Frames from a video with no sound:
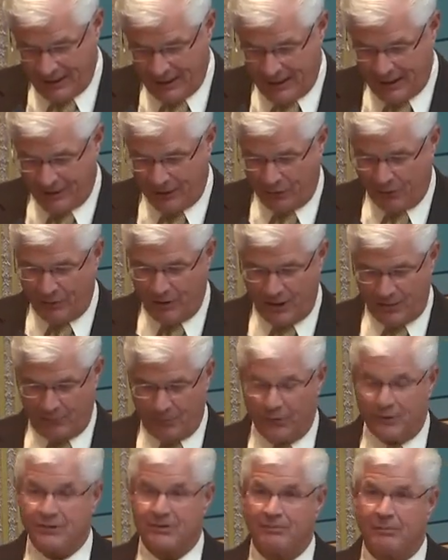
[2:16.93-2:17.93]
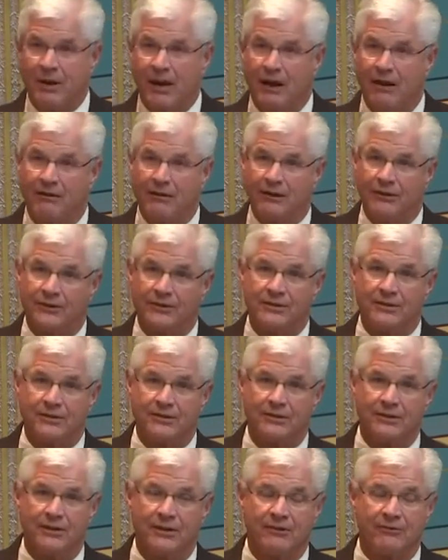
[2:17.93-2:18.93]
and to reimburse
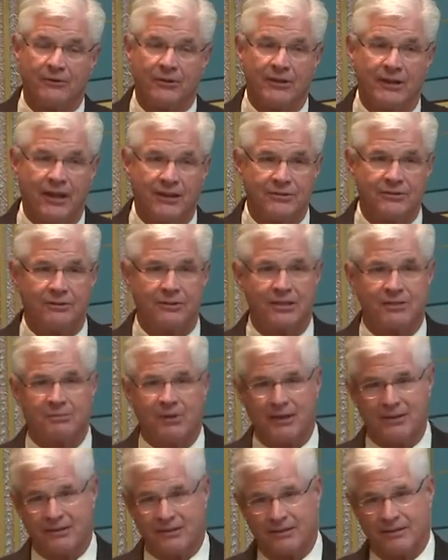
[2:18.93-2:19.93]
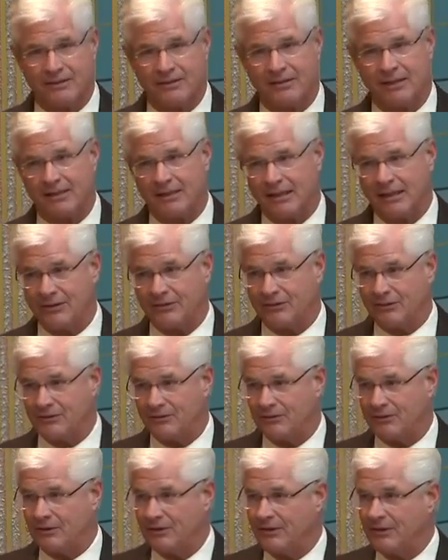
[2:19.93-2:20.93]
parents for the extra expenses that they
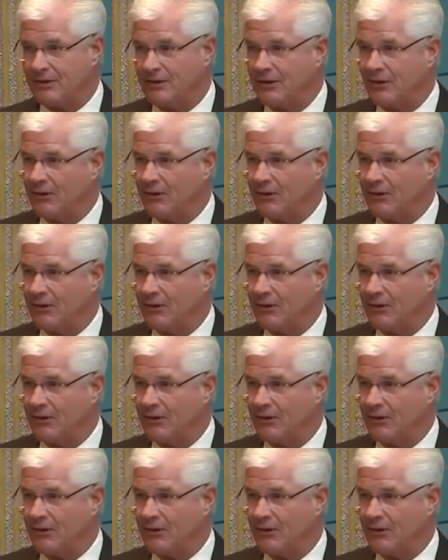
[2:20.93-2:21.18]
endured